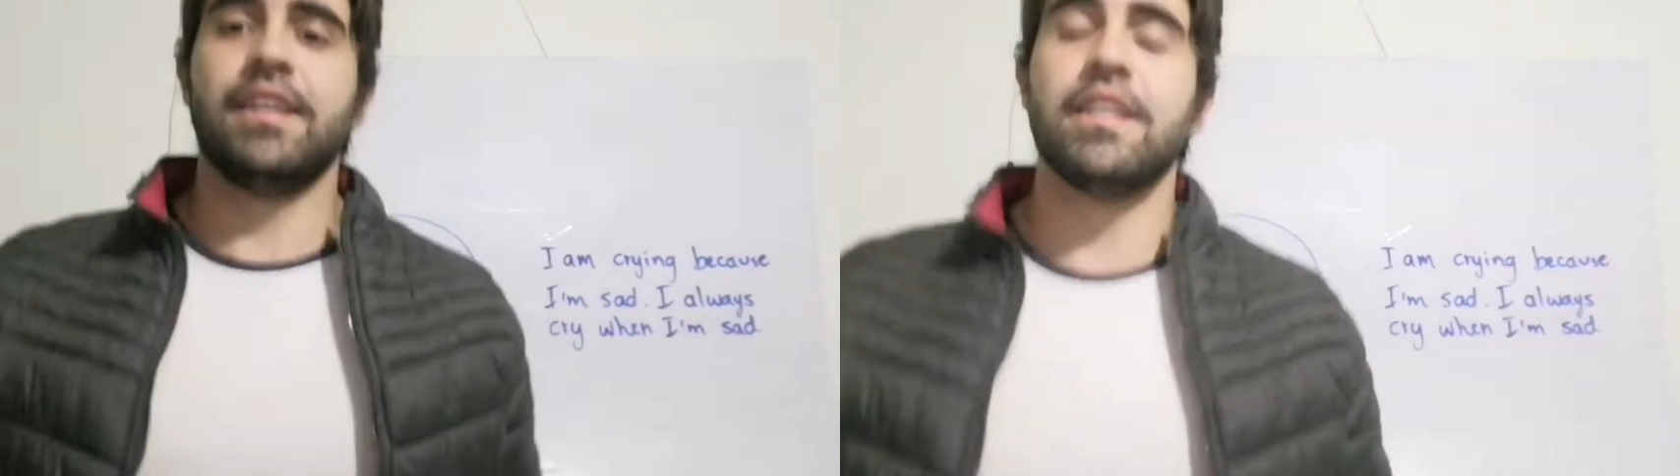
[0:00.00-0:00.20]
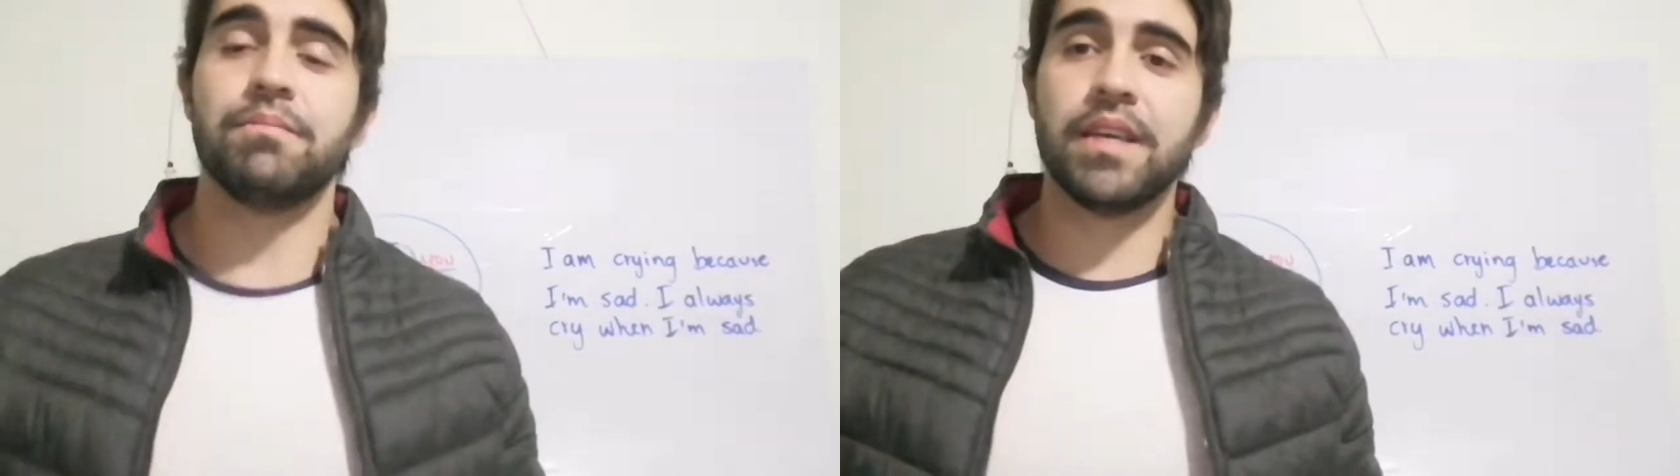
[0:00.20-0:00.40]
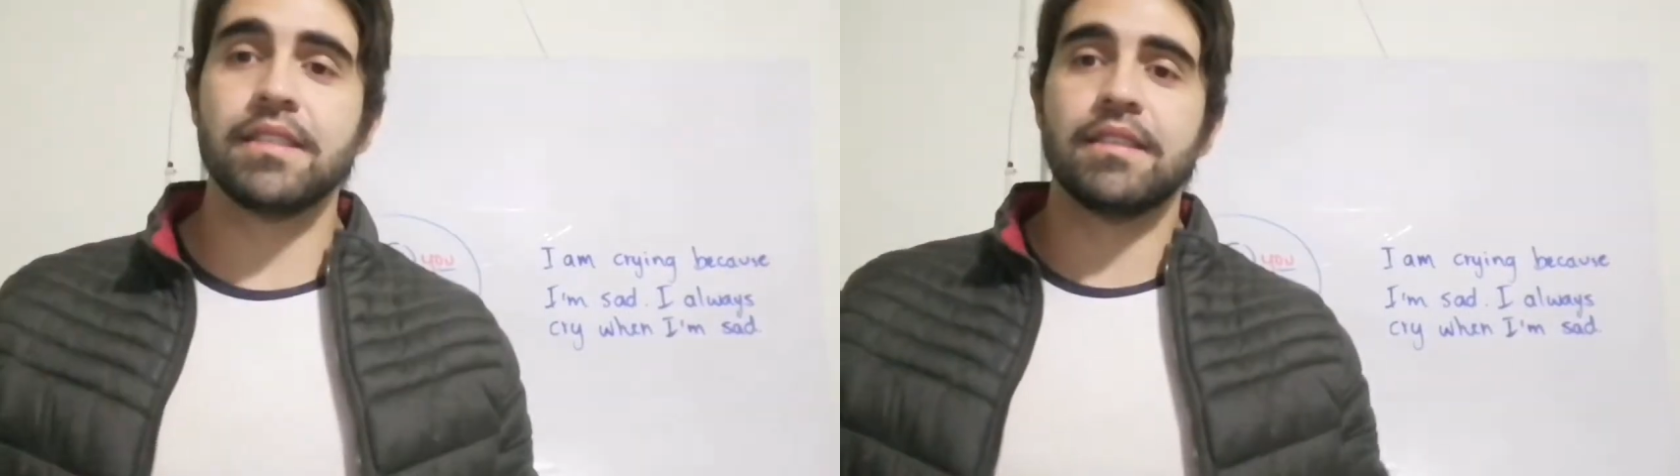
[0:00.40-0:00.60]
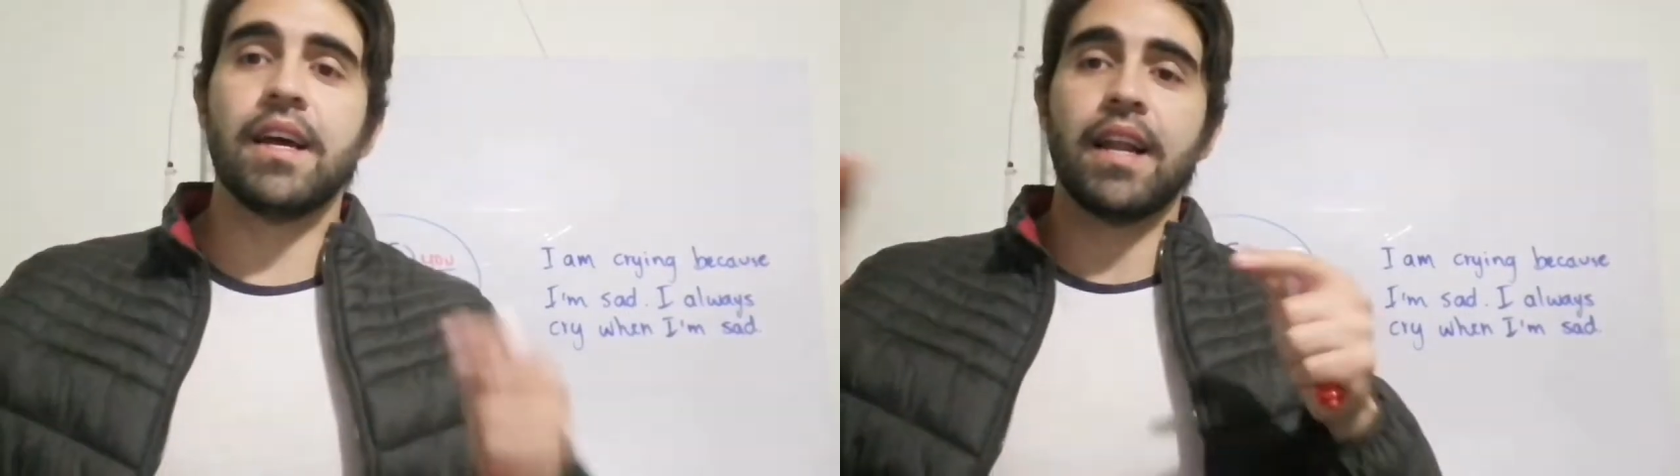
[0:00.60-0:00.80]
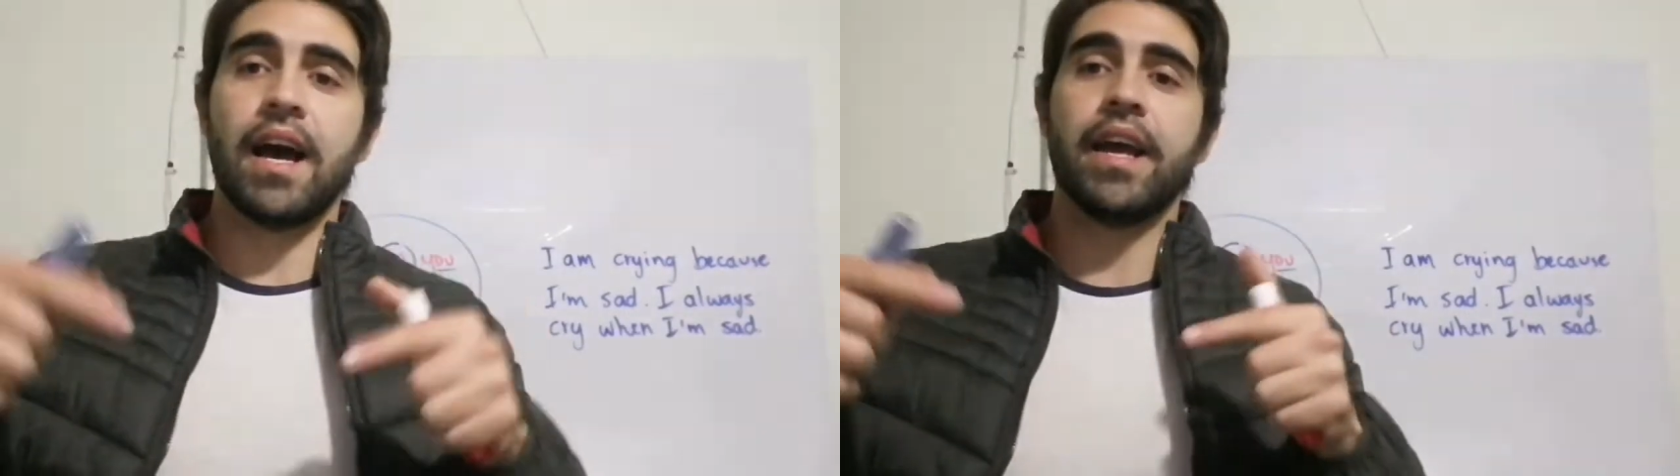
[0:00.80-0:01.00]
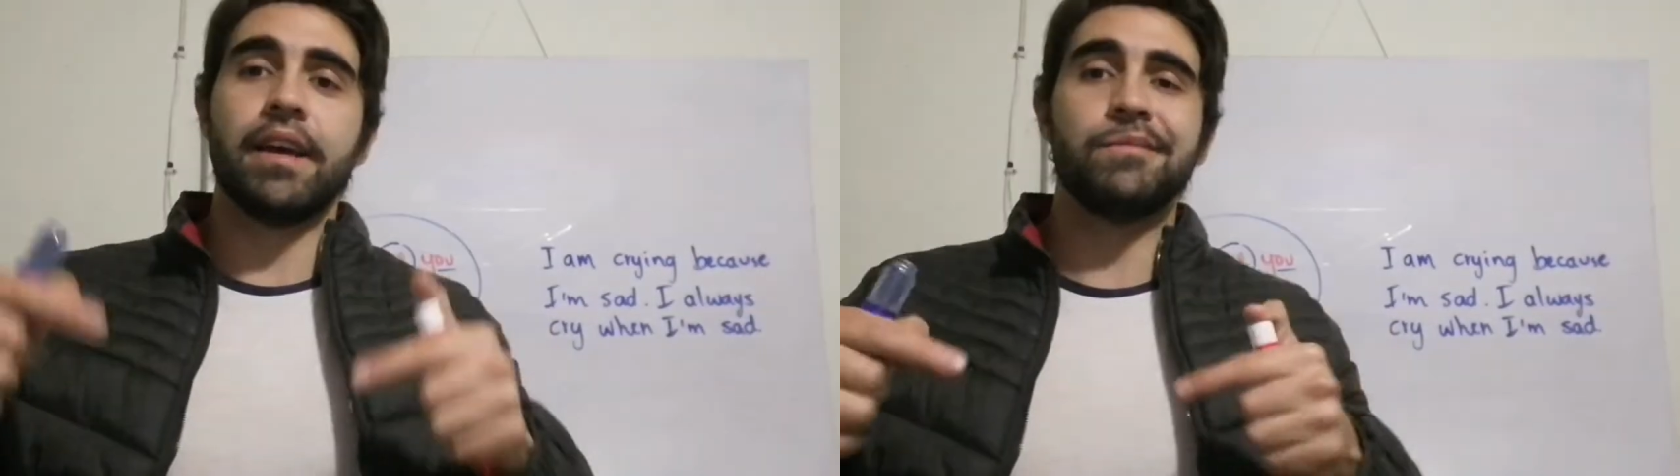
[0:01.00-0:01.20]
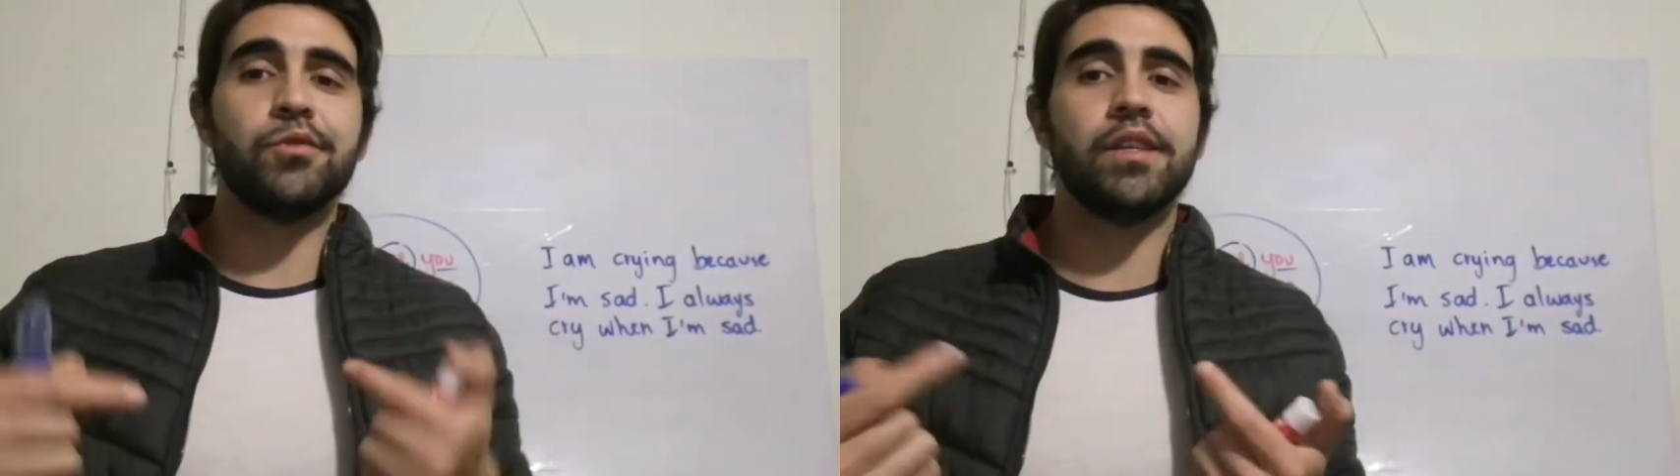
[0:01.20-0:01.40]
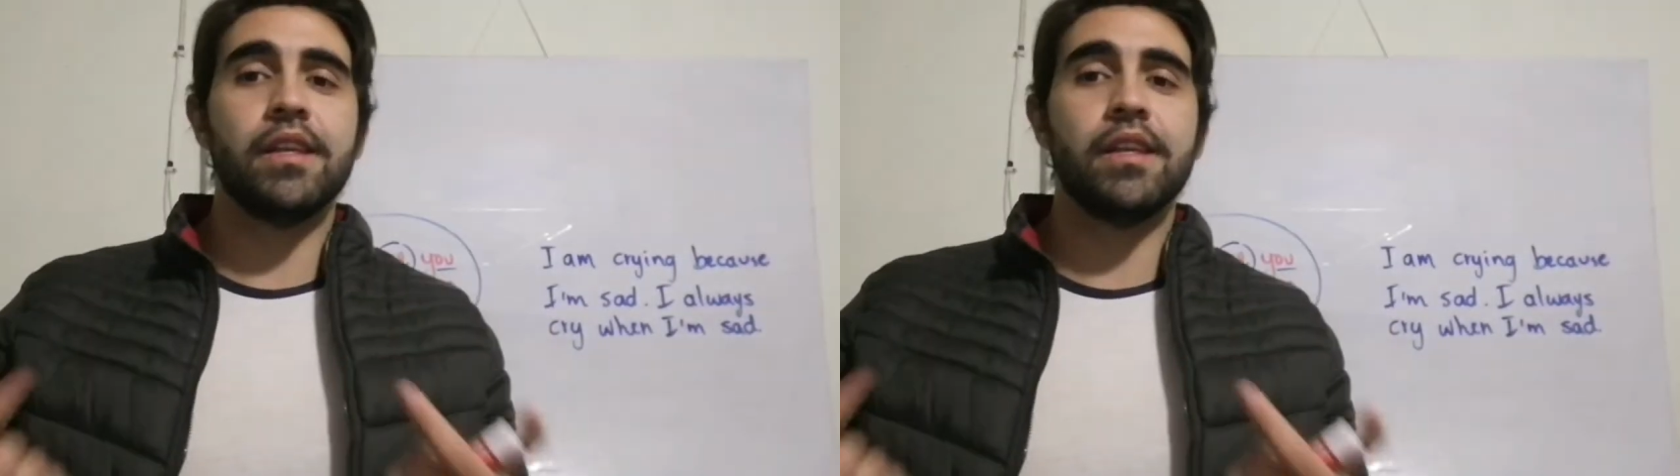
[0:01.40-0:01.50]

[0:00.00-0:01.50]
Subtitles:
it means that I am doing